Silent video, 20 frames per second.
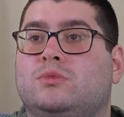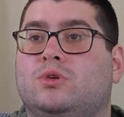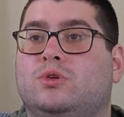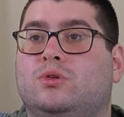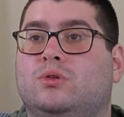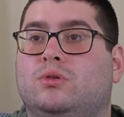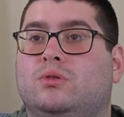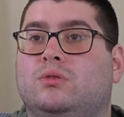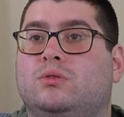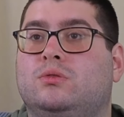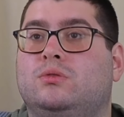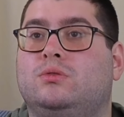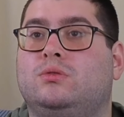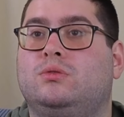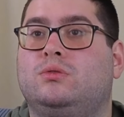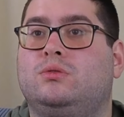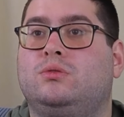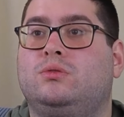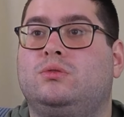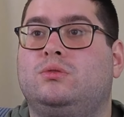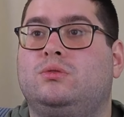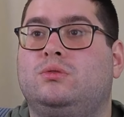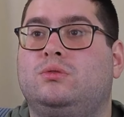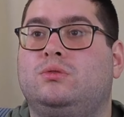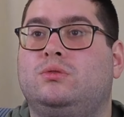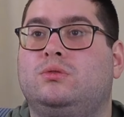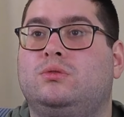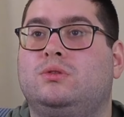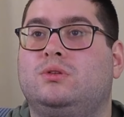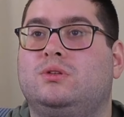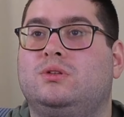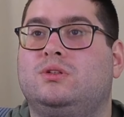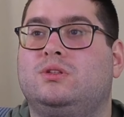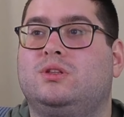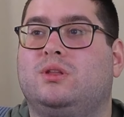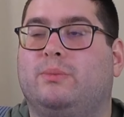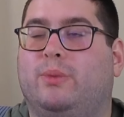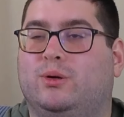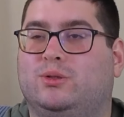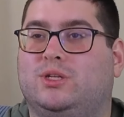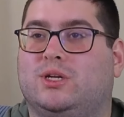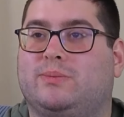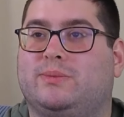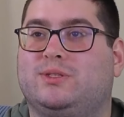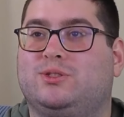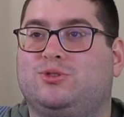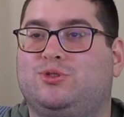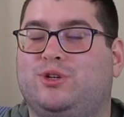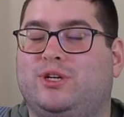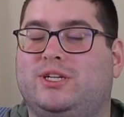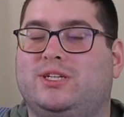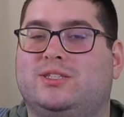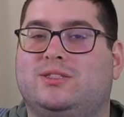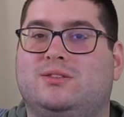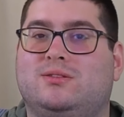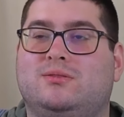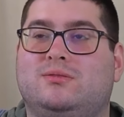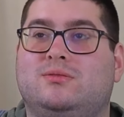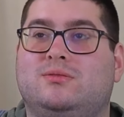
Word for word: Ooh, the BoJack Mysteries.